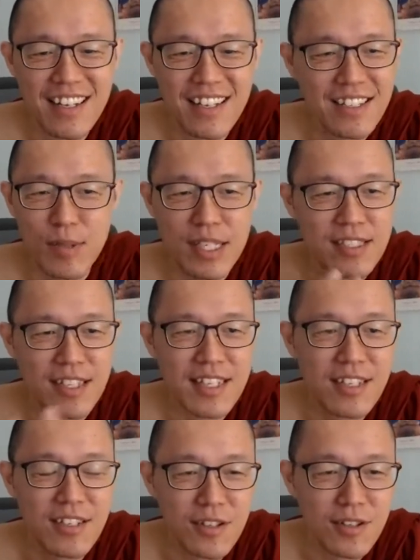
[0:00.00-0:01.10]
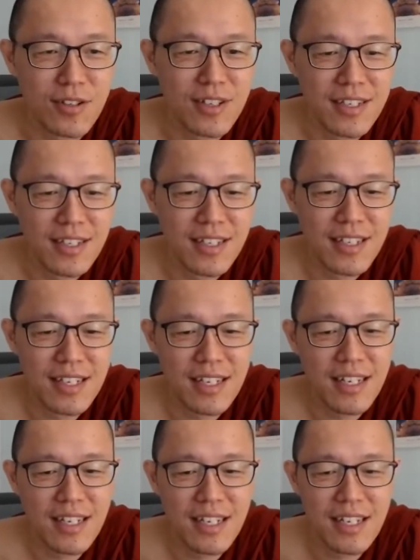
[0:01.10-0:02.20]
It's basically ego.
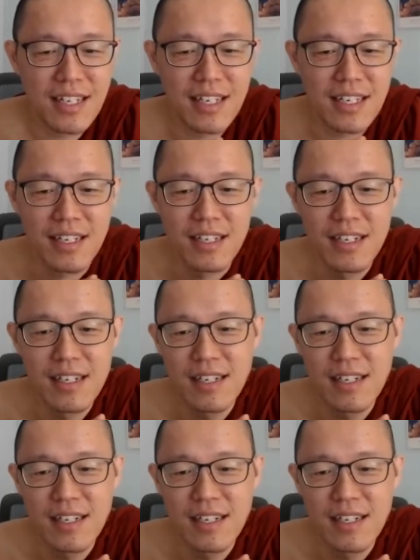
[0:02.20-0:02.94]
Yeah.